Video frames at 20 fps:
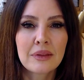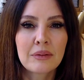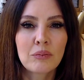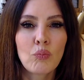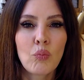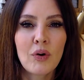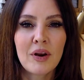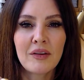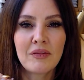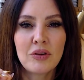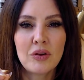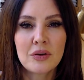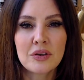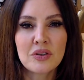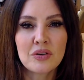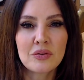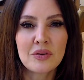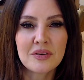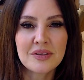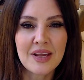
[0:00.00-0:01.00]
Whatever you can
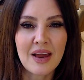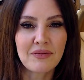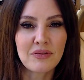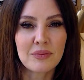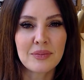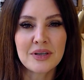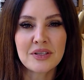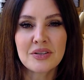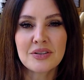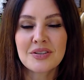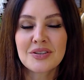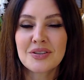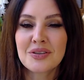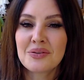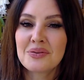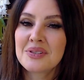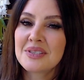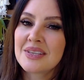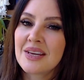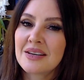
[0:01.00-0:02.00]
do those affirmations
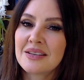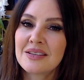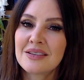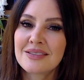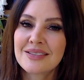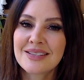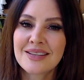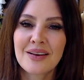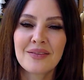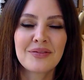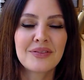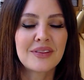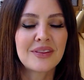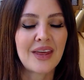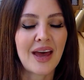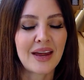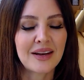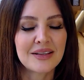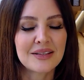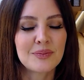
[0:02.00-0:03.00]
to, and say to yourself,
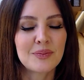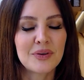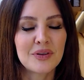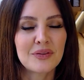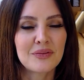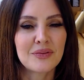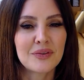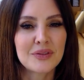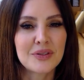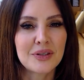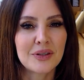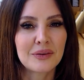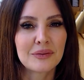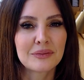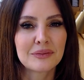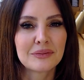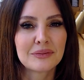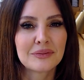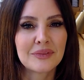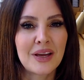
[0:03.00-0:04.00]
that is beautiful too,
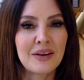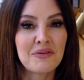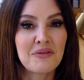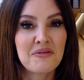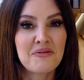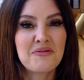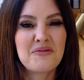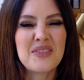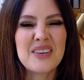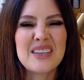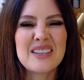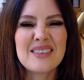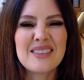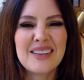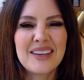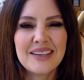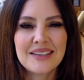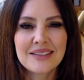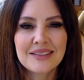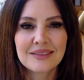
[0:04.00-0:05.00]
and
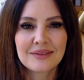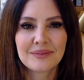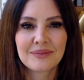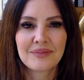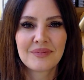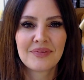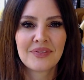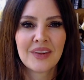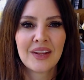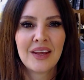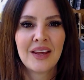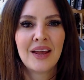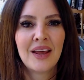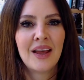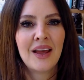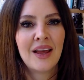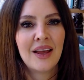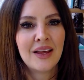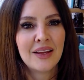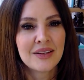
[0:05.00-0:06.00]
feel it.
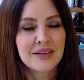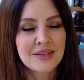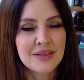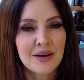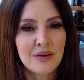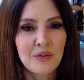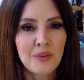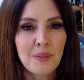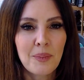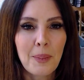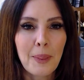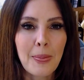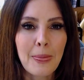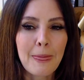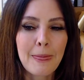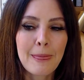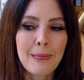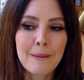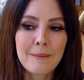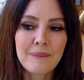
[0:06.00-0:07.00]
So
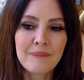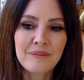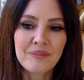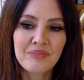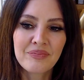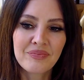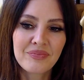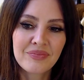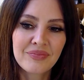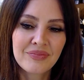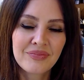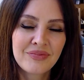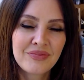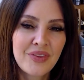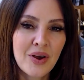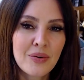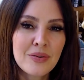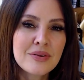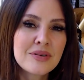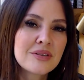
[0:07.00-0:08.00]

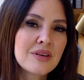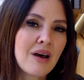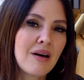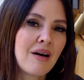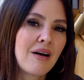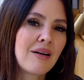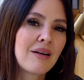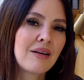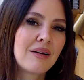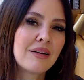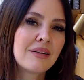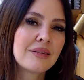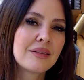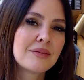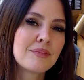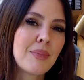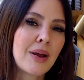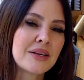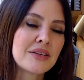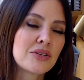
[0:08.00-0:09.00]
those are
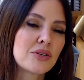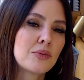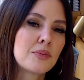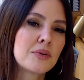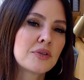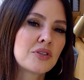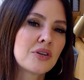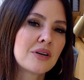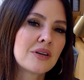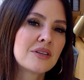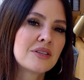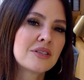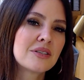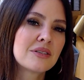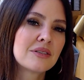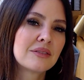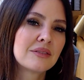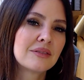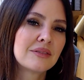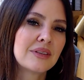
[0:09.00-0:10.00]
my Supercharge
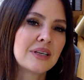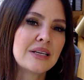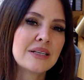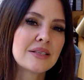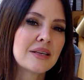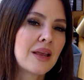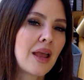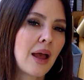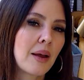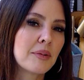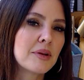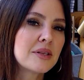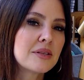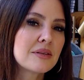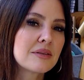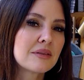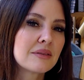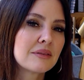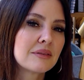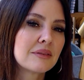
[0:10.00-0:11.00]
easy habits.